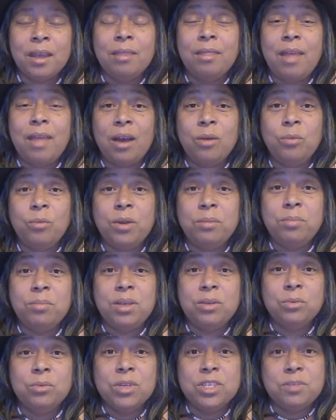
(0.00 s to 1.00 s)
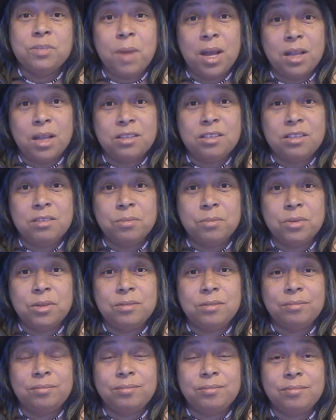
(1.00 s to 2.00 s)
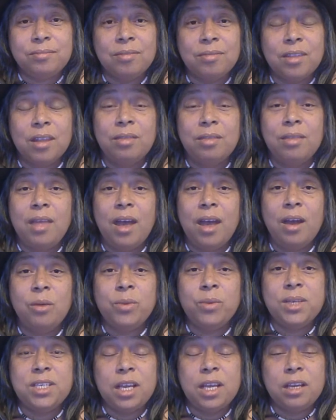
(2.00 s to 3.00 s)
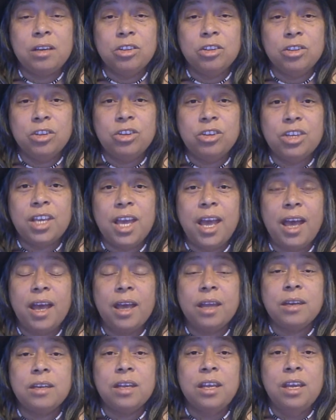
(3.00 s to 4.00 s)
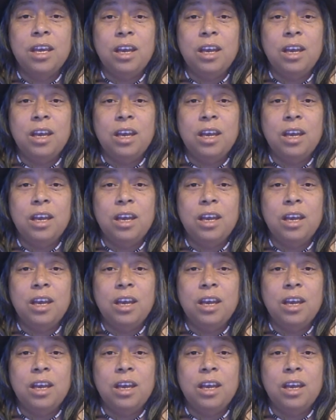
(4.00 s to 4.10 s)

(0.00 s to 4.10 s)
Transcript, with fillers: that we be responsible, that we take a look at,